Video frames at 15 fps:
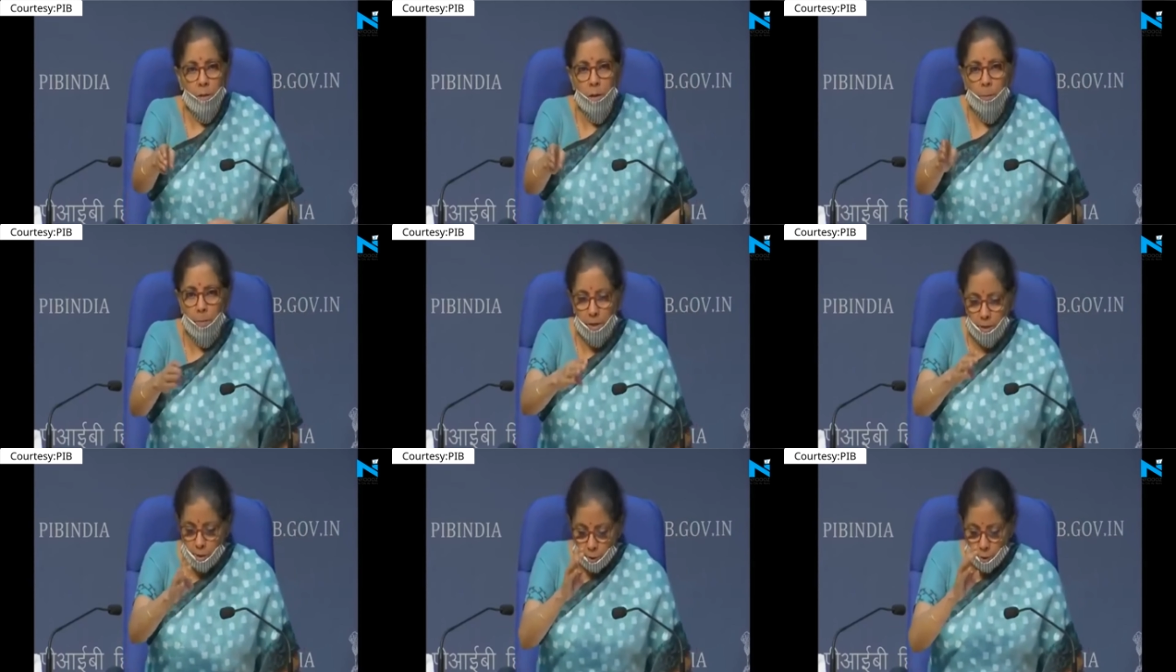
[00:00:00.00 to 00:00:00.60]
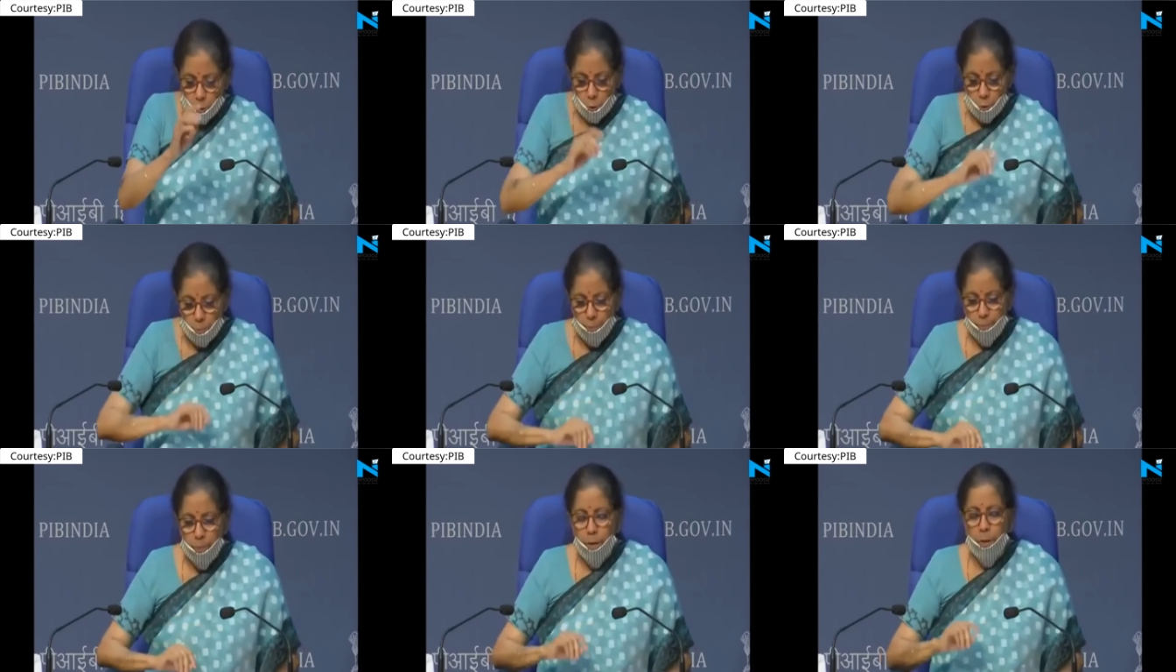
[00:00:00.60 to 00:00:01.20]
a minute ago.
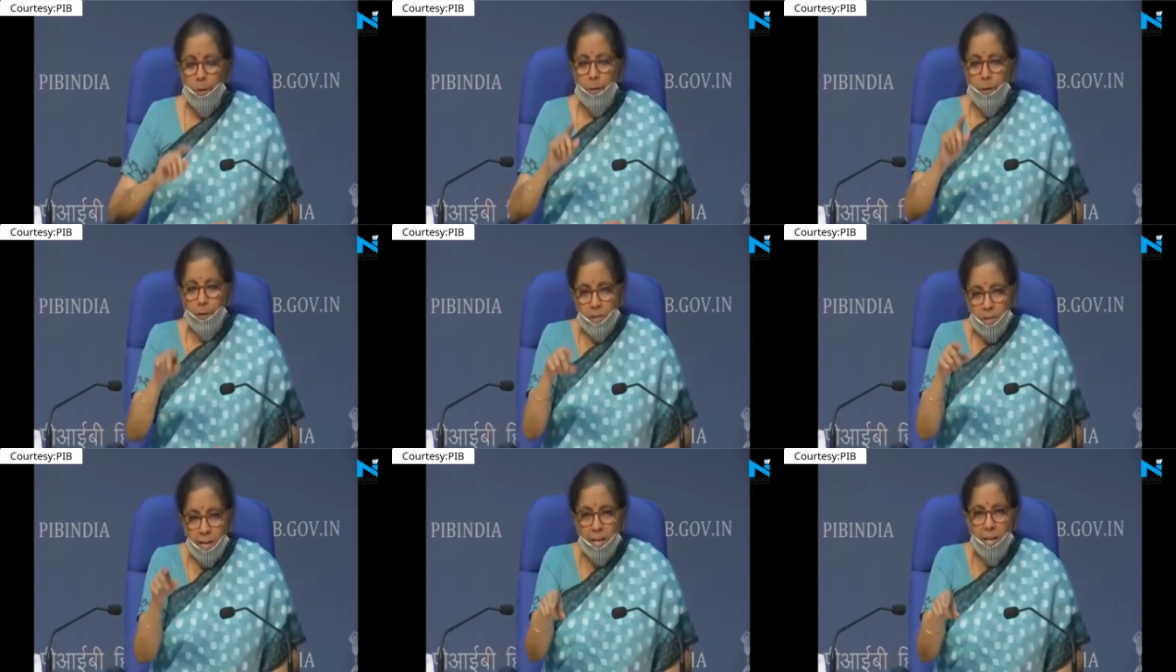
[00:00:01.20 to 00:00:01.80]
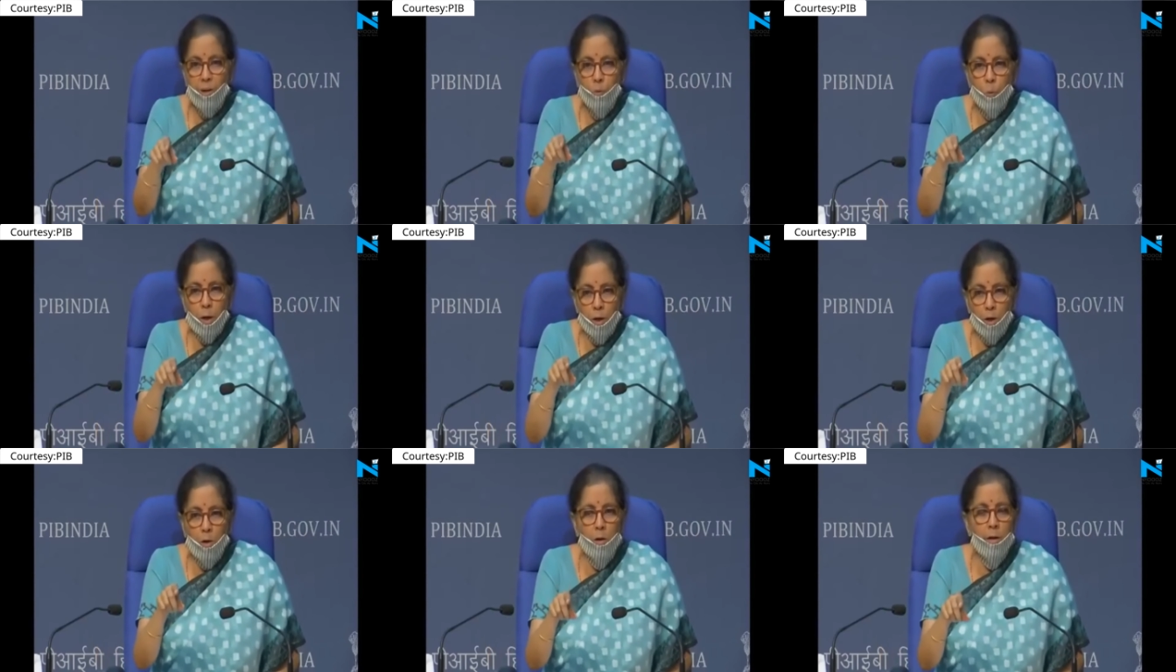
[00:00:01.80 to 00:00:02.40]
The second
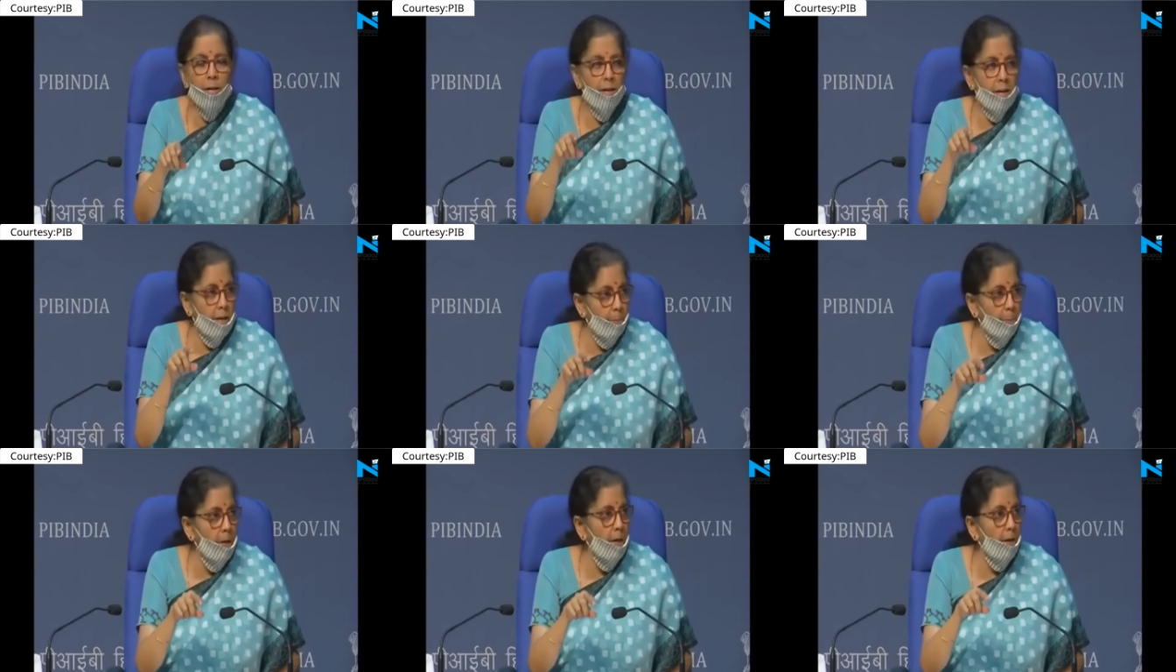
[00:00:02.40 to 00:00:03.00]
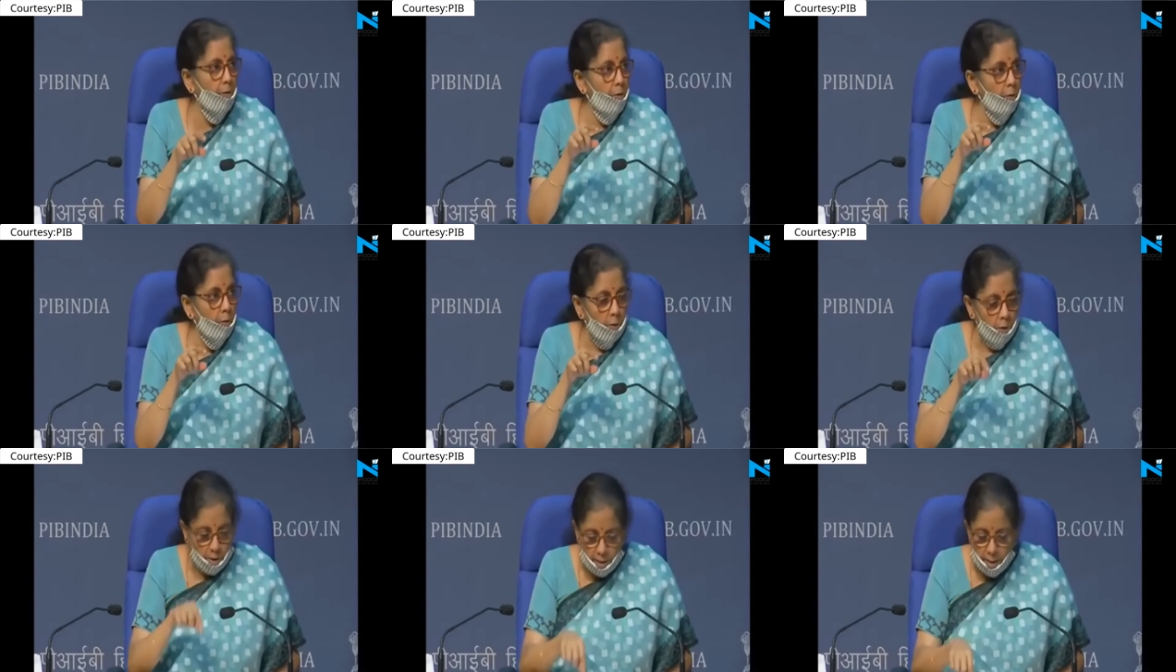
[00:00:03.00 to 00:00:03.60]
one in EPF
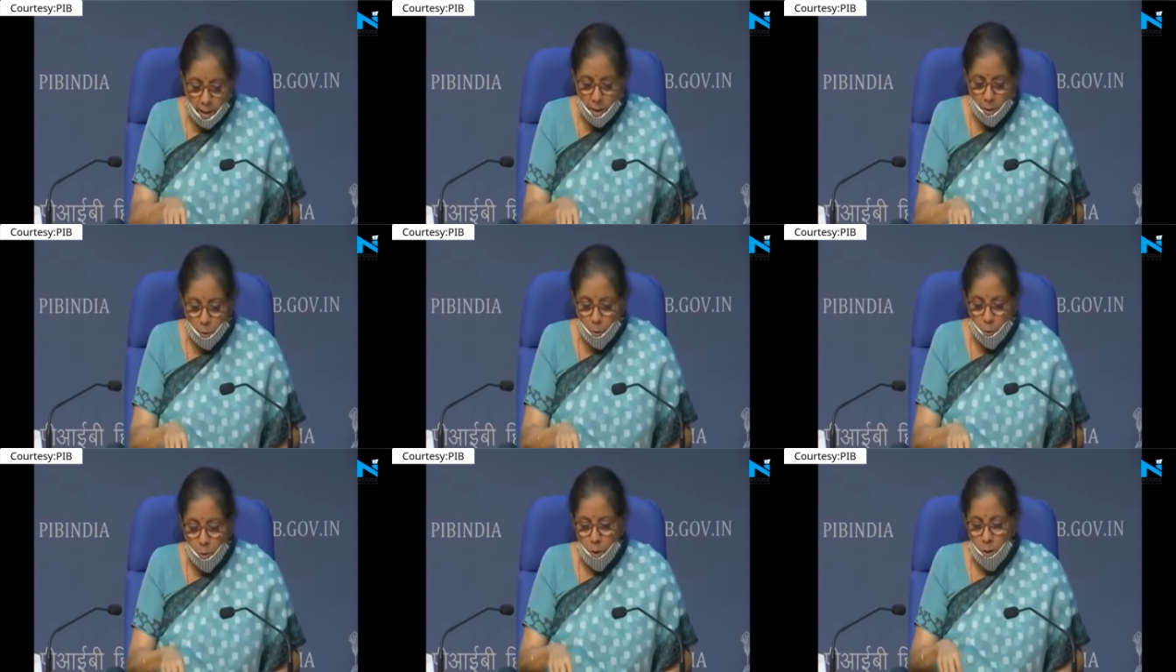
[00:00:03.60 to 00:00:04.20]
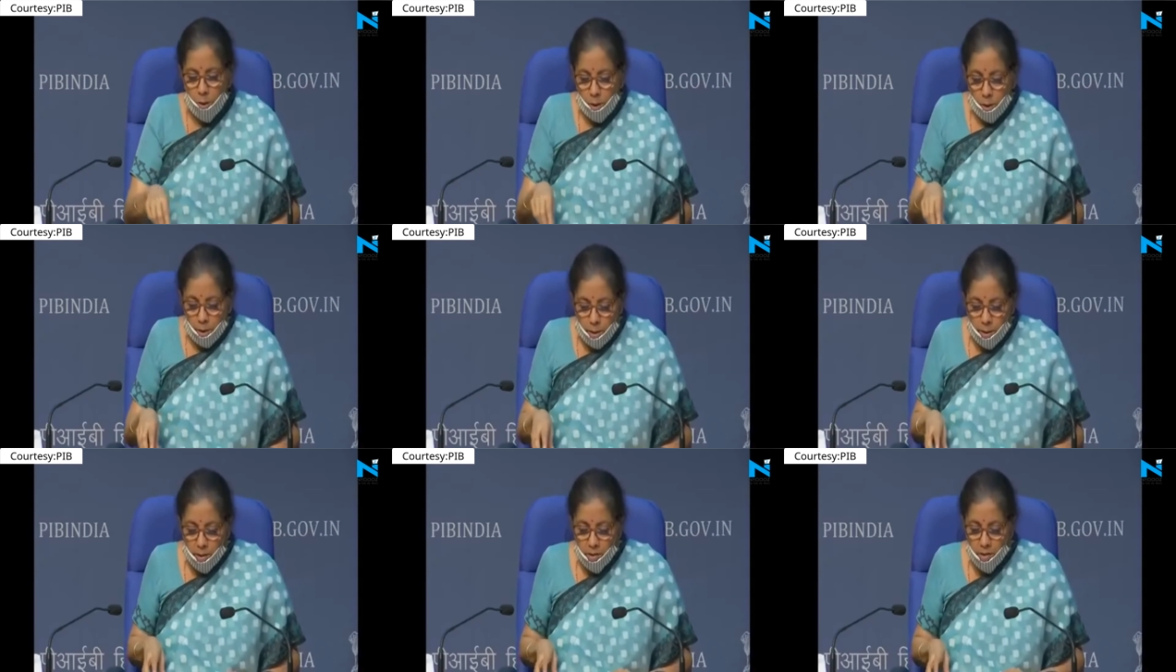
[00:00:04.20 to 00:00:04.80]
now
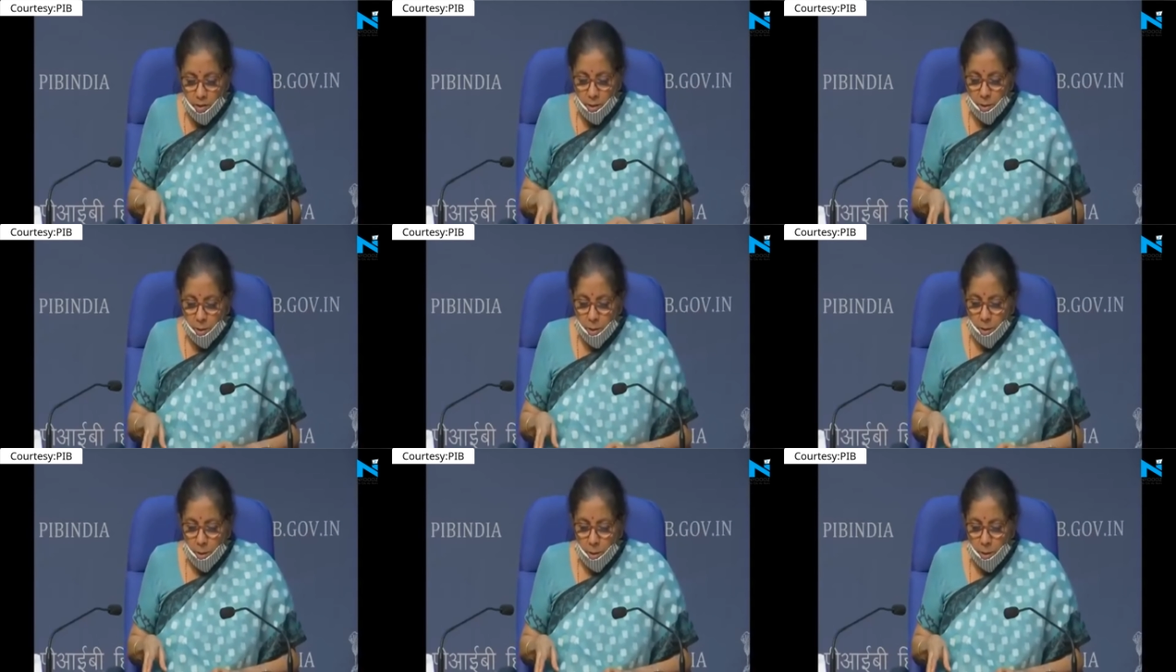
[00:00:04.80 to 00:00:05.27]
is